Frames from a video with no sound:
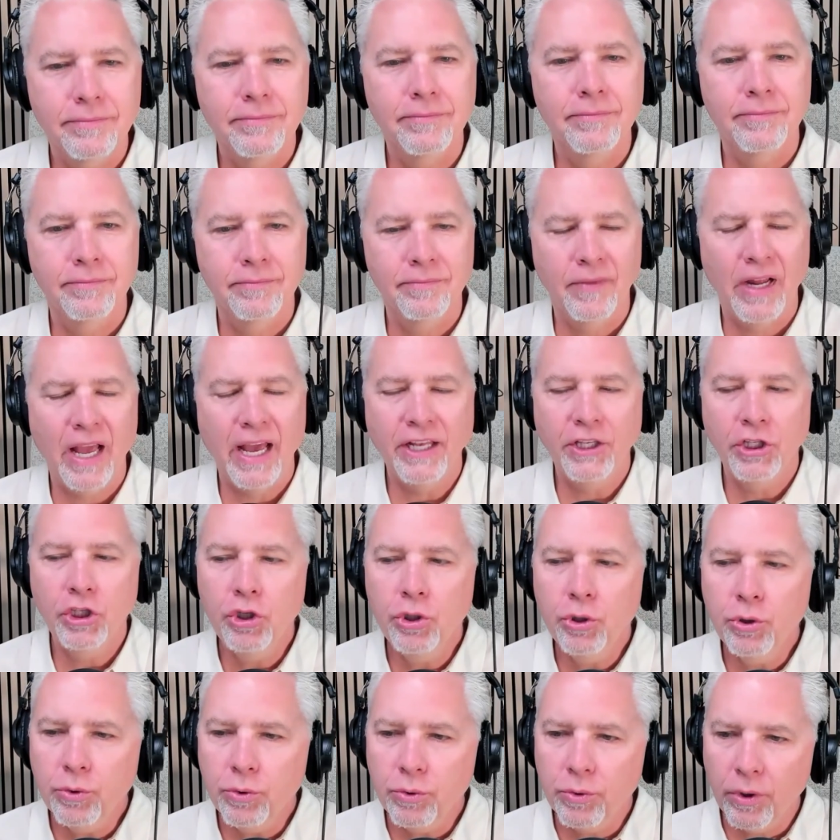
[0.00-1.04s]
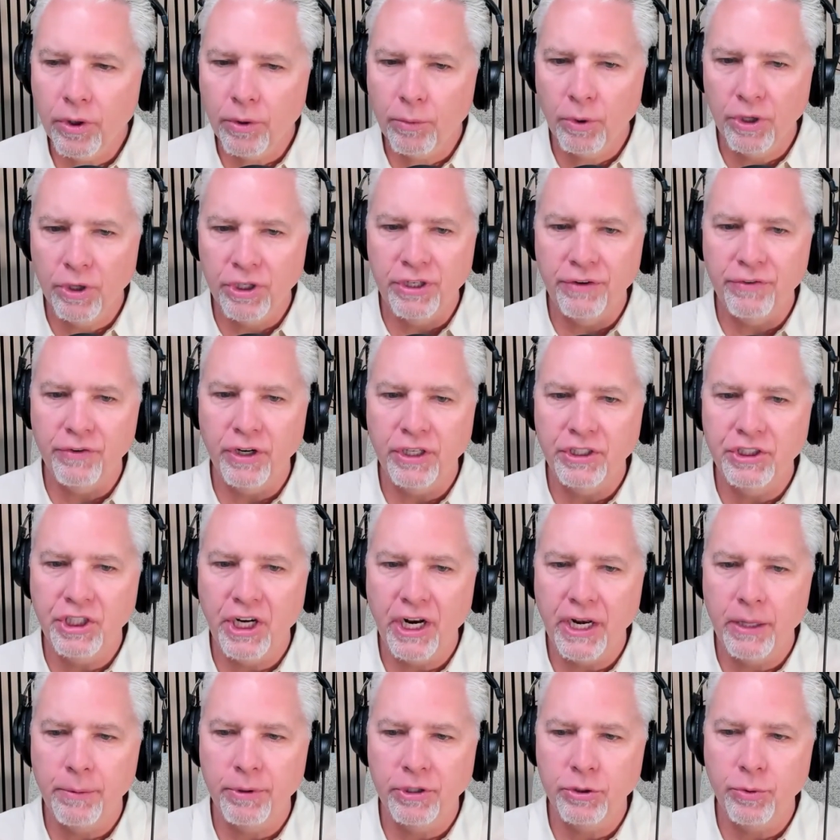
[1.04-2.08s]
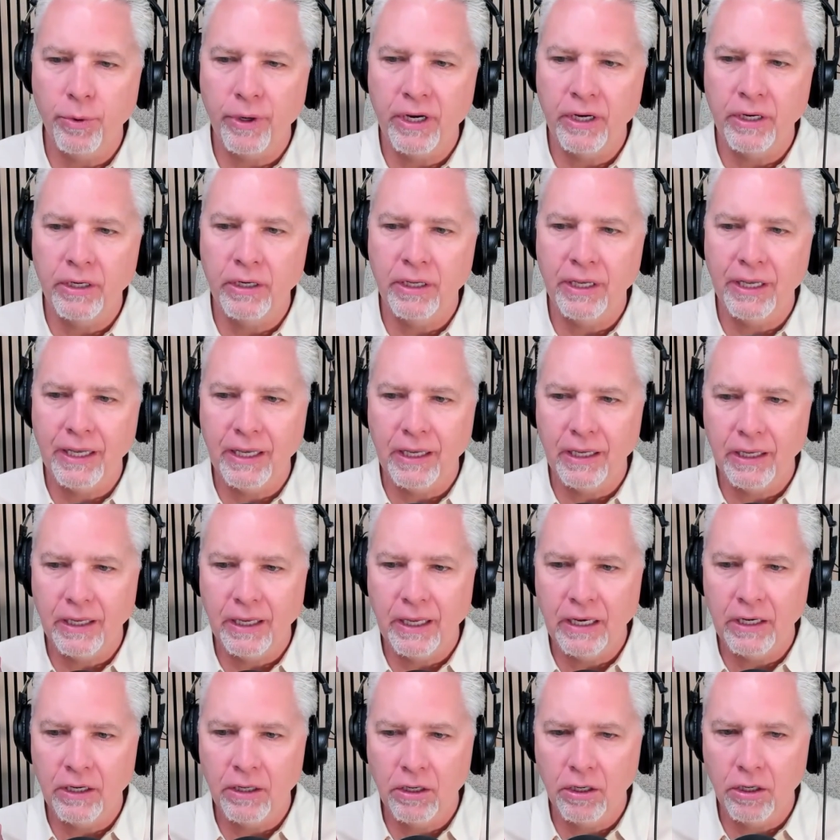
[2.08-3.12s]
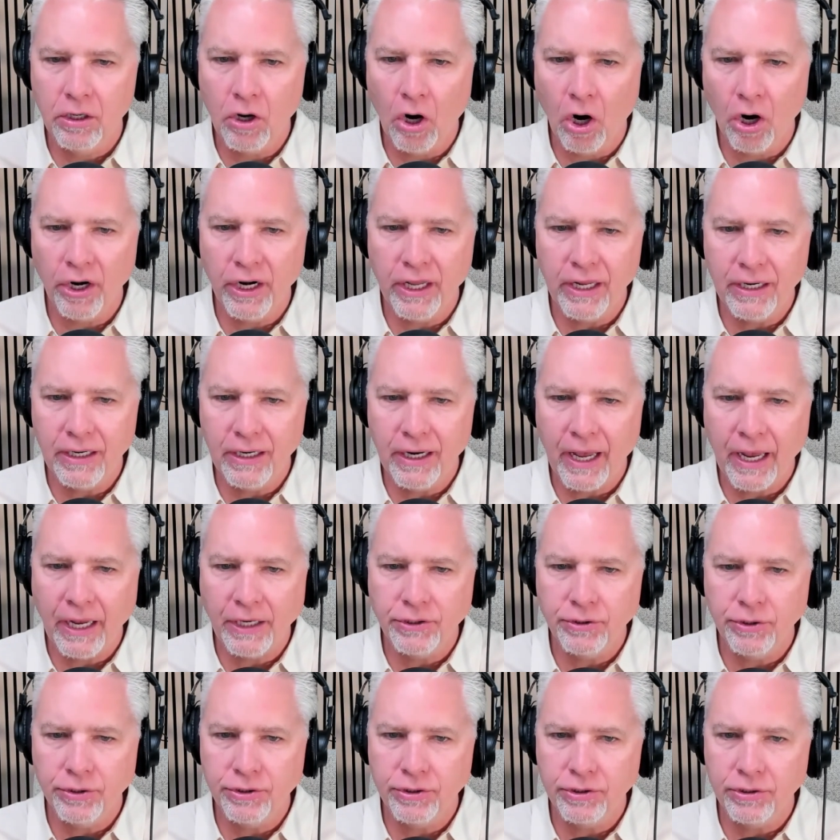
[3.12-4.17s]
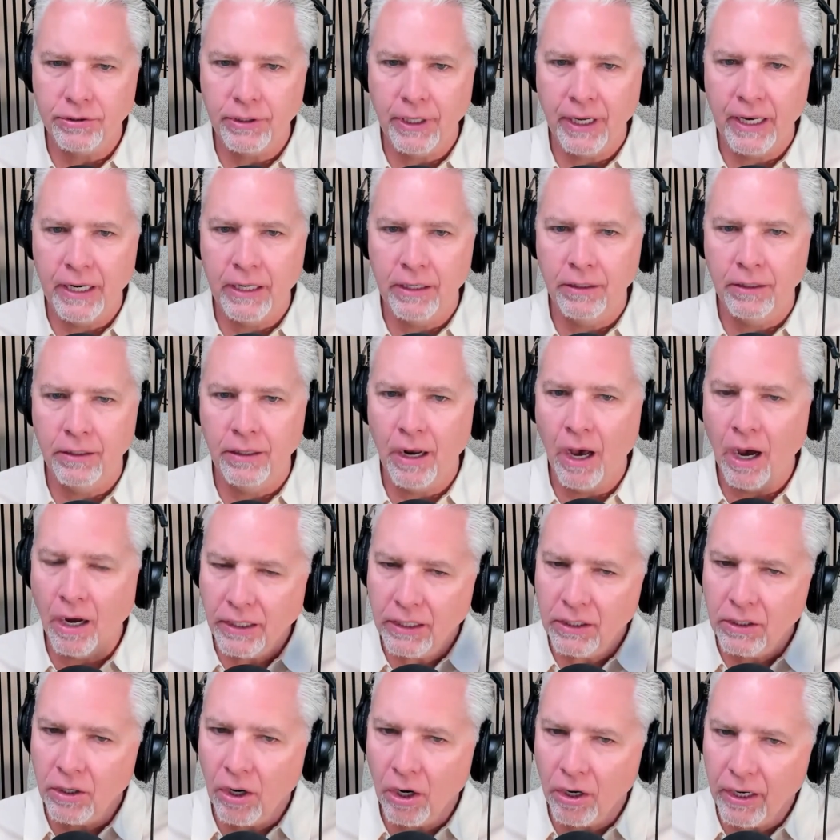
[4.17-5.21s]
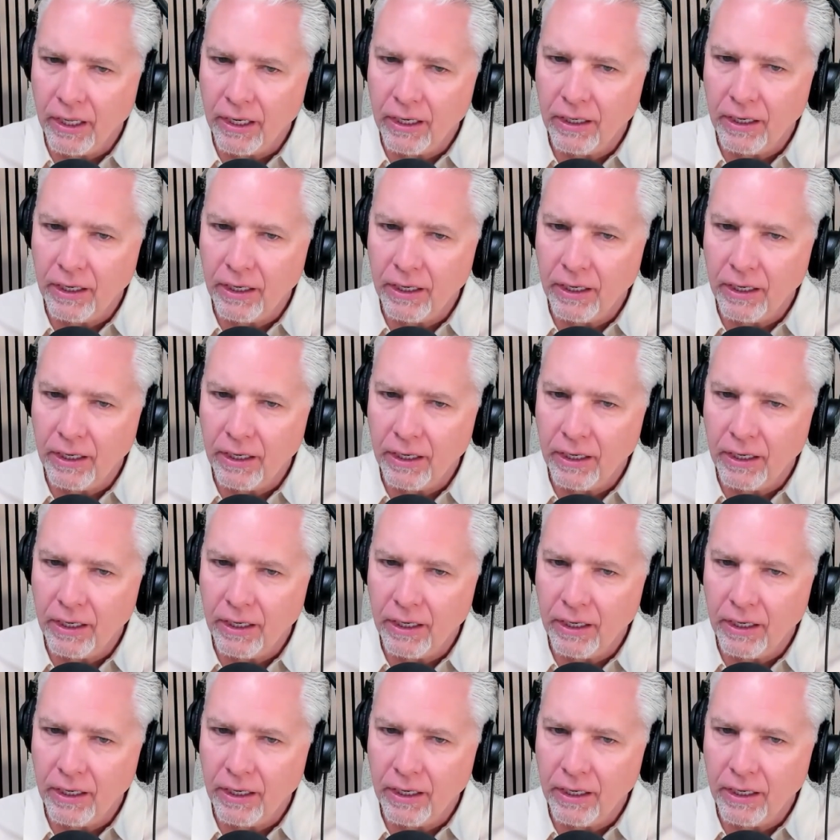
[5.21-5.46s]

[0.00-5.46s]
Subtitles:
And you were differentiating between incarnated angels and non-incarnated